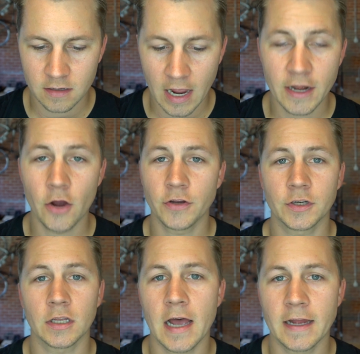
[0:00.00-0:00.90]
I know it
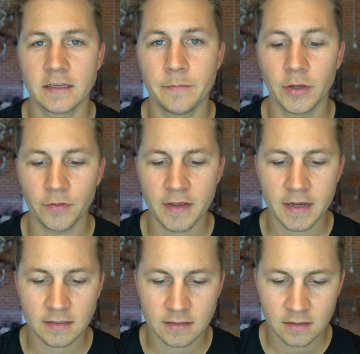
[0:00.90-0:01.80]
took a lot to build
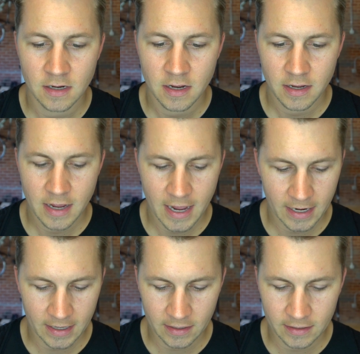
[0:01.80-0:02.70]
this,
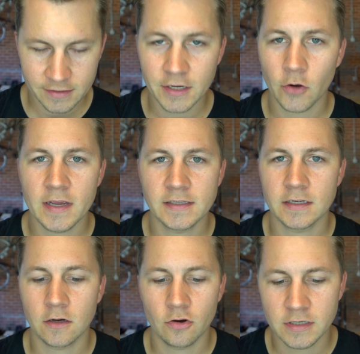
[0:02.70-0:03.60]
and it's so easy
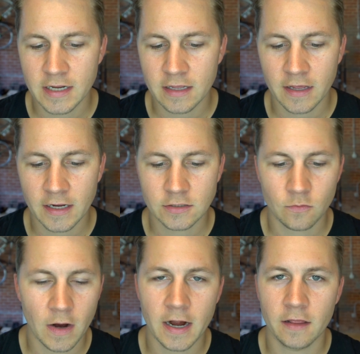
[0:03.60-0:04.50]
to critique things
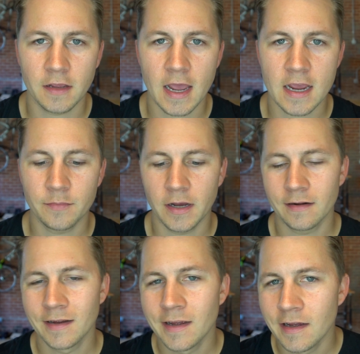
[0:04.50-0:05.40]
right out of the gate, but